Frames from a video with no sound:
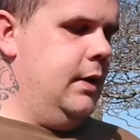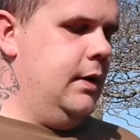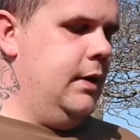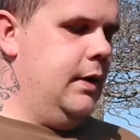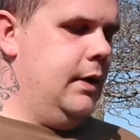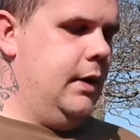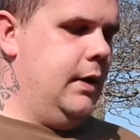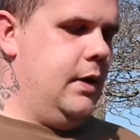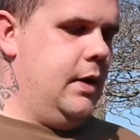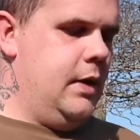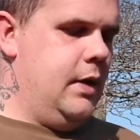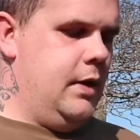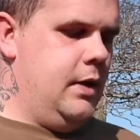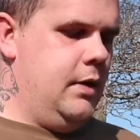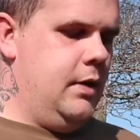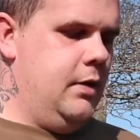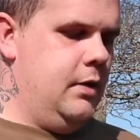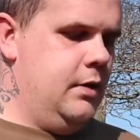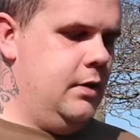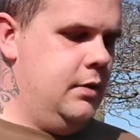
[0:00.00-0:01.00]
And
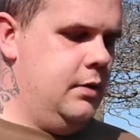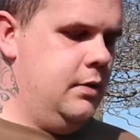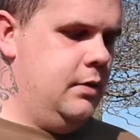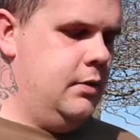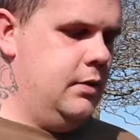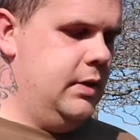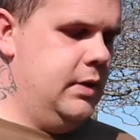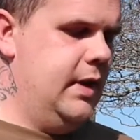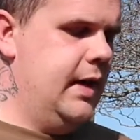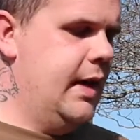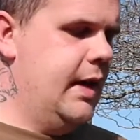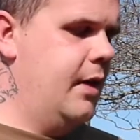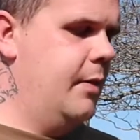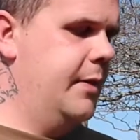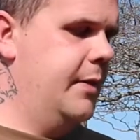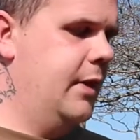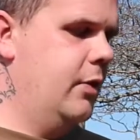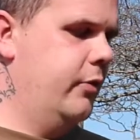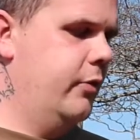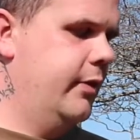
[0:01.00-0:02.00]
yeah, I
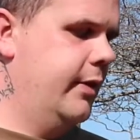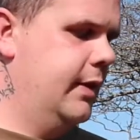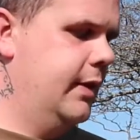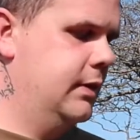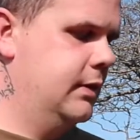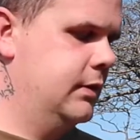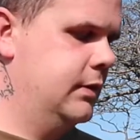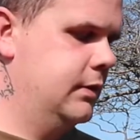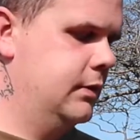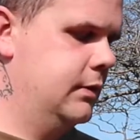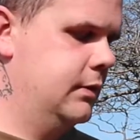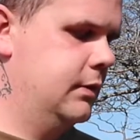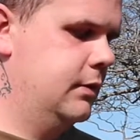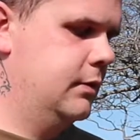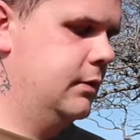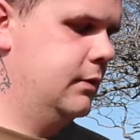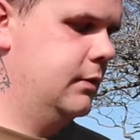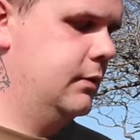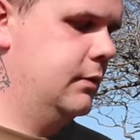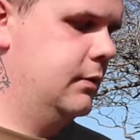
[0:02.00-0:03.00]
mean,
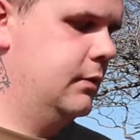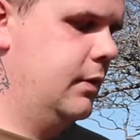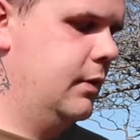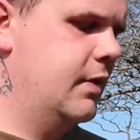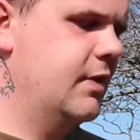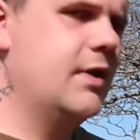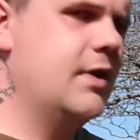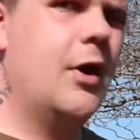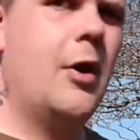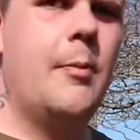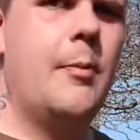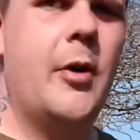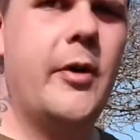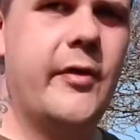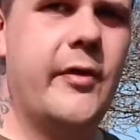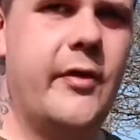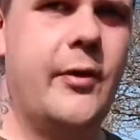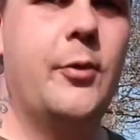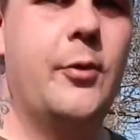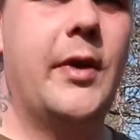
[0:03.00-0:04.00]
I don't know, I might
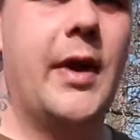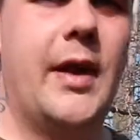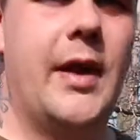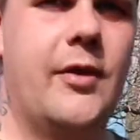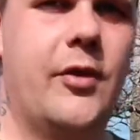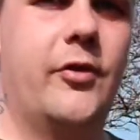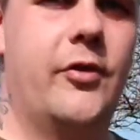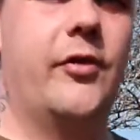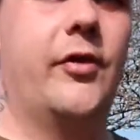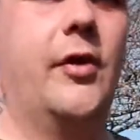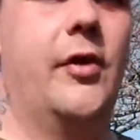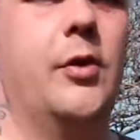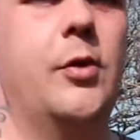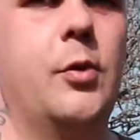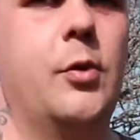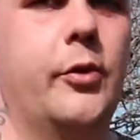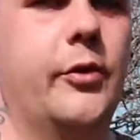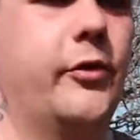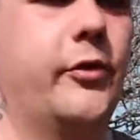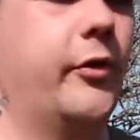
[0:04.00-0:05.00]
still get the
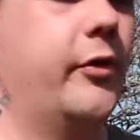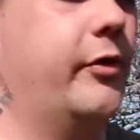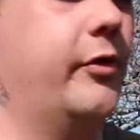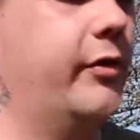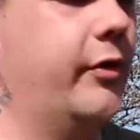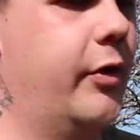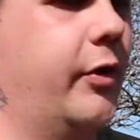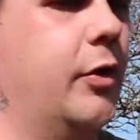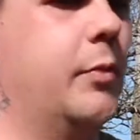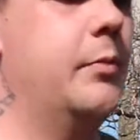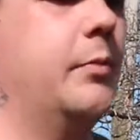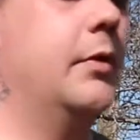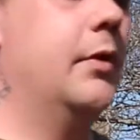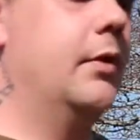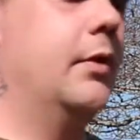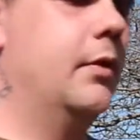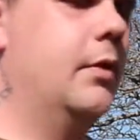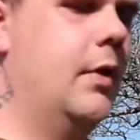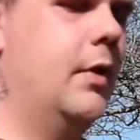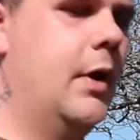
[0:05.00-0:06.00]
2 or the 2 zoom.
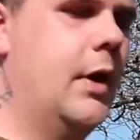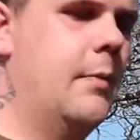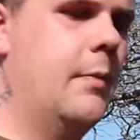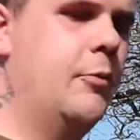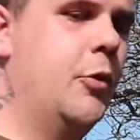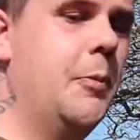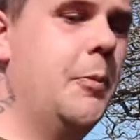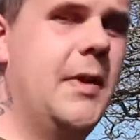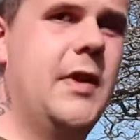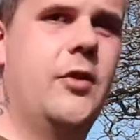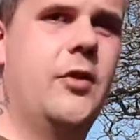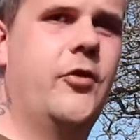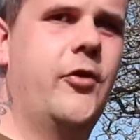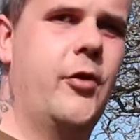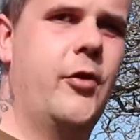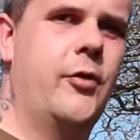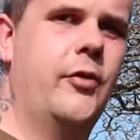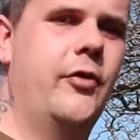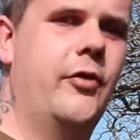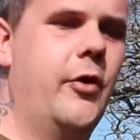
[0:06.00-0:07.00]
Probably the
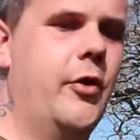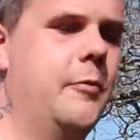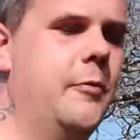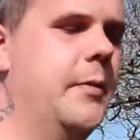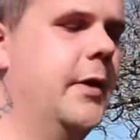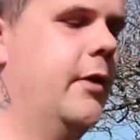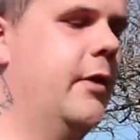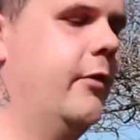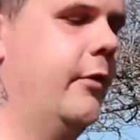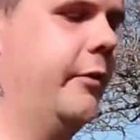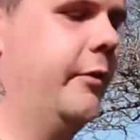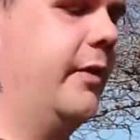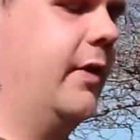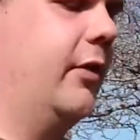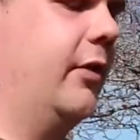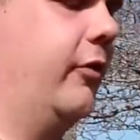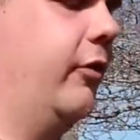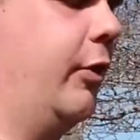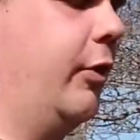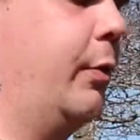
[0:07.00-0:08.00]
2 zoom, because obviously
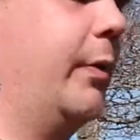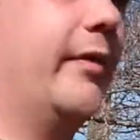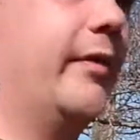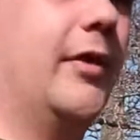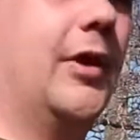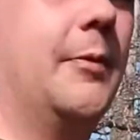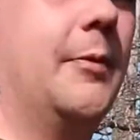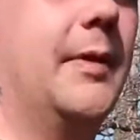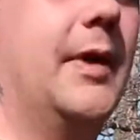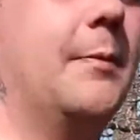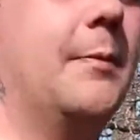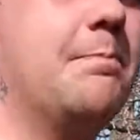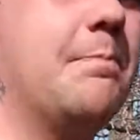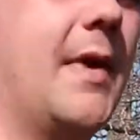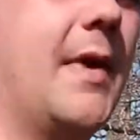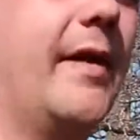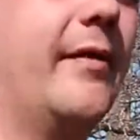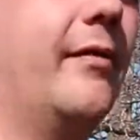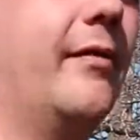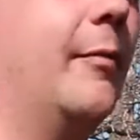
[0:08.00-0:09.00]
the 2 isn't going to be a massive